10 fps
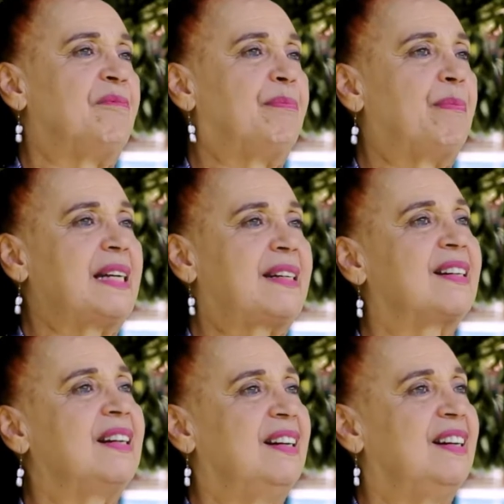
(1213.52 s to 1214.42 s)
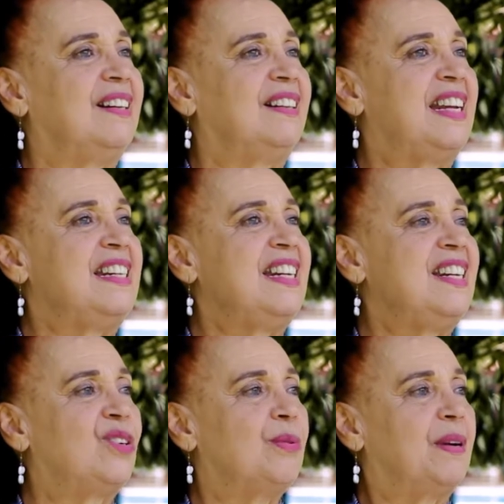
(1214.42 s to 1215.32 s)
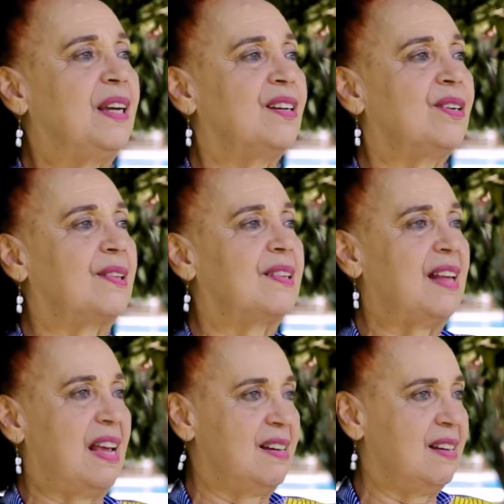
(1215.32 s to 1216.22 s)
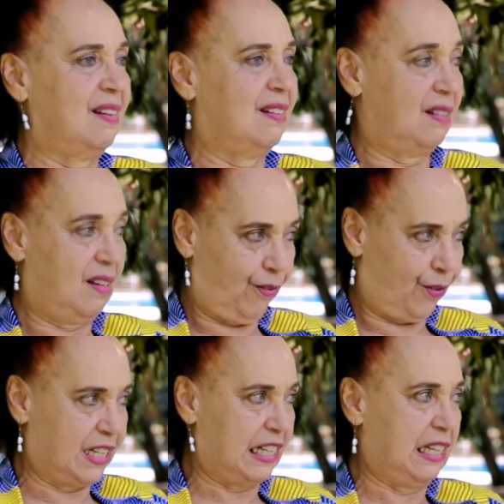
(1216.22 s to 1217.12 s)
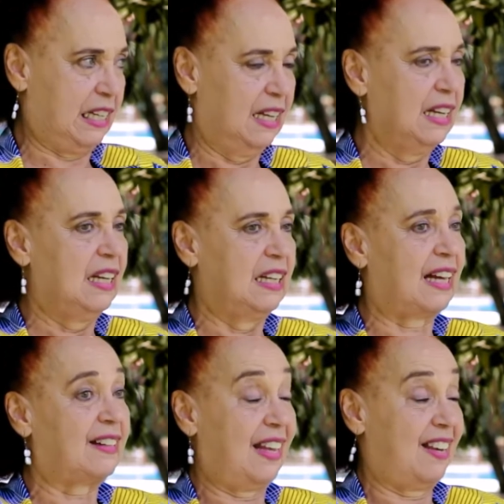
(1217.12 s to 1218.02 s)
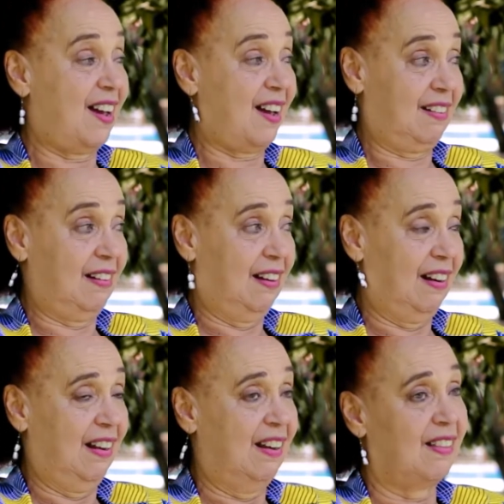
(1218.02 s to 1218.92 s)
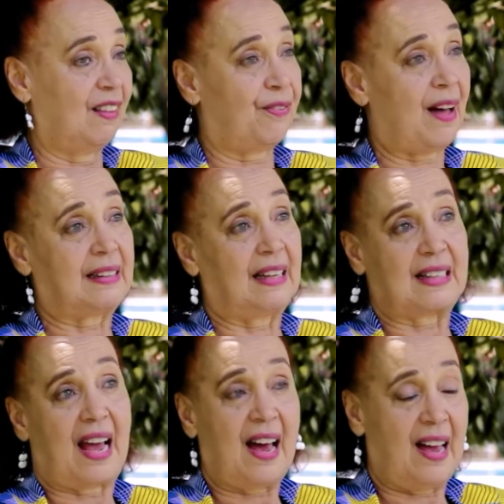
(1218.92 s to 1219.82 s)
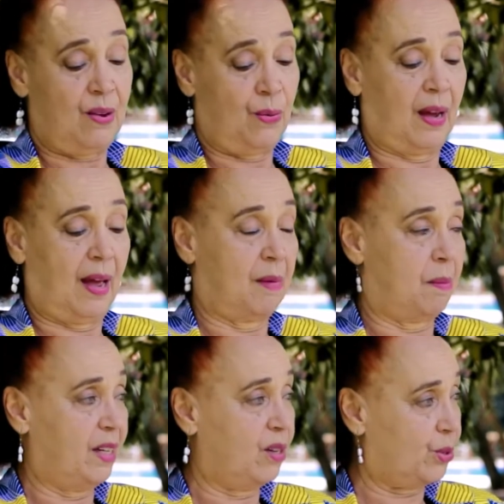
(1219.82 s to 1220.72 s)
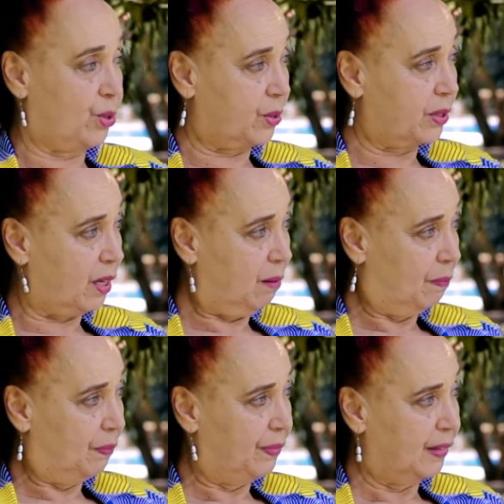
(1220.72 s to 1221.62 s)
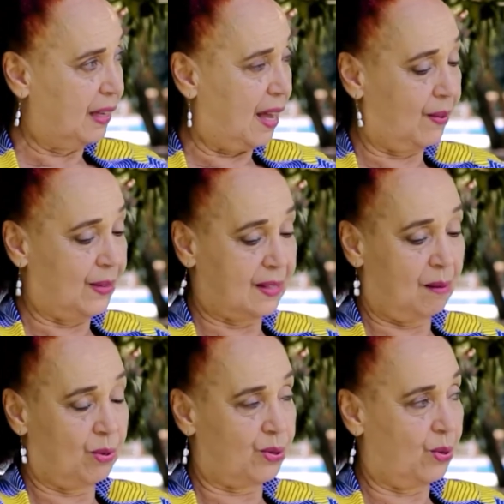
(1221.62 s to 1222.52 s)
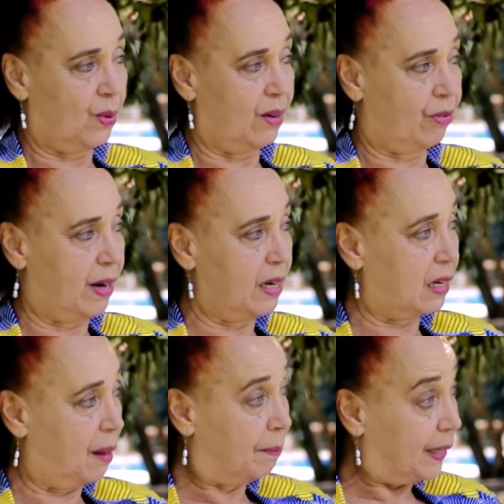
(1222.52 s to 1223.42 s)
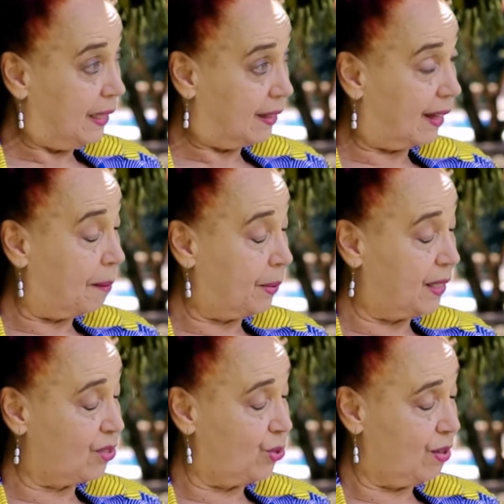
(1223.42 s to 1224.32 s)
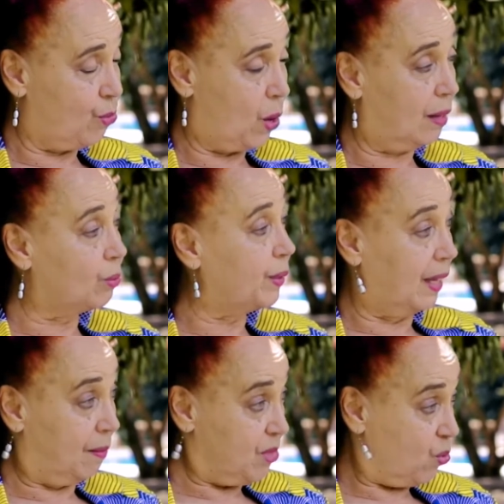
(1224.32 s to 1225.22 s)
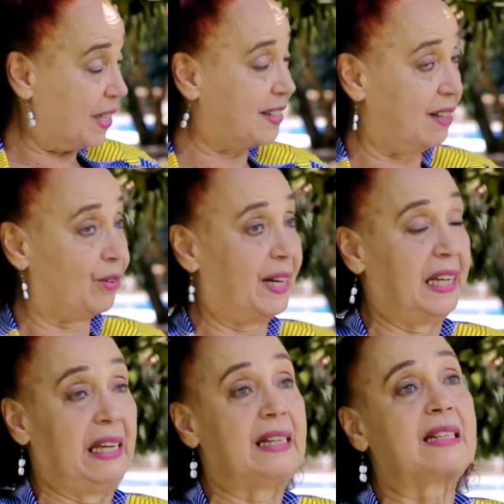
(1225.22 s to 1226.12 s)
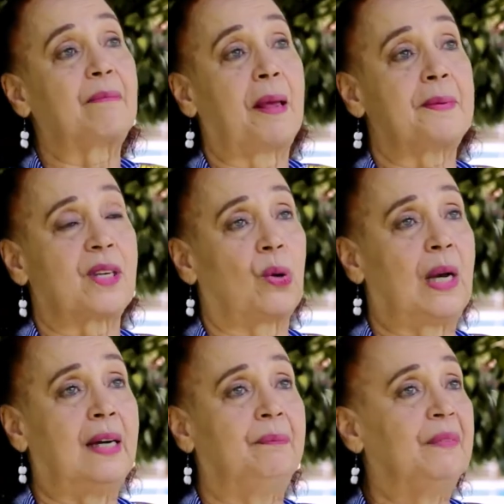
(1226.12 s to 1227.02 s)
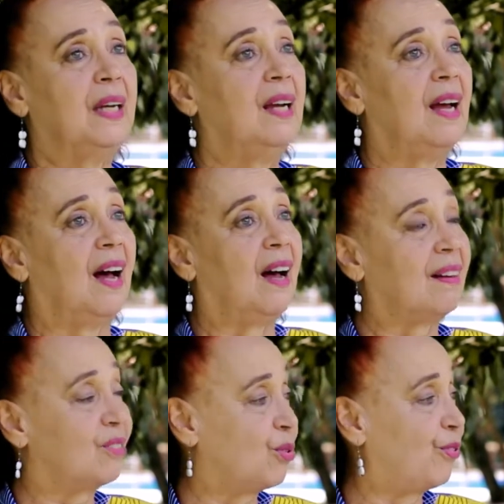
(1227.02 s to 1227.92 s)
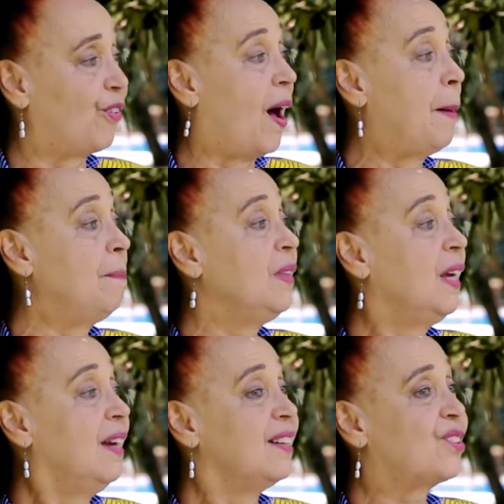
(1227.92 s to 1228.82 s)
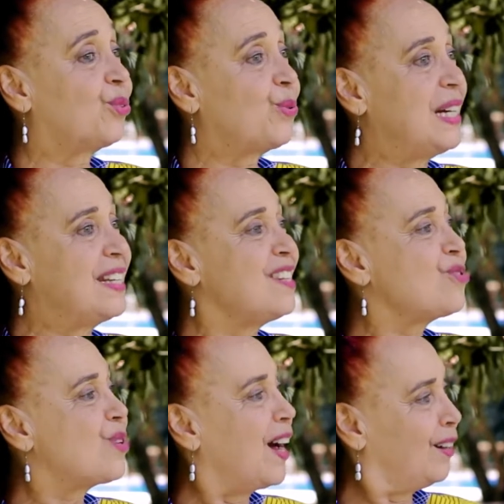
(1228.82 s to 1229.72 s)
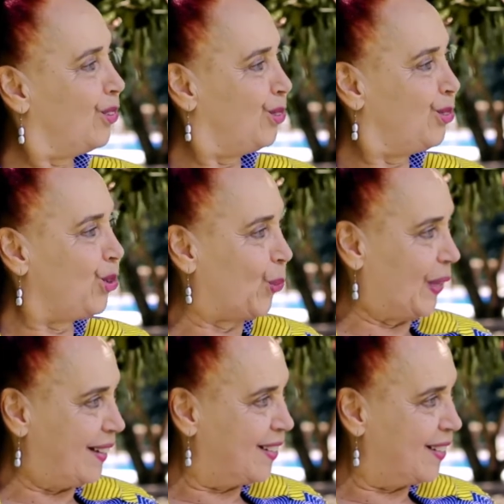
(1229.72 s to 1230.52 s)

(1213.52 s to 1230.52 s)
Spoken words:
but they need to begin to think differently that they can. The fact that I am a medical doctor, I was able to go and run a company. The company is doing well. We're still running it, to farm. So really, you can do it.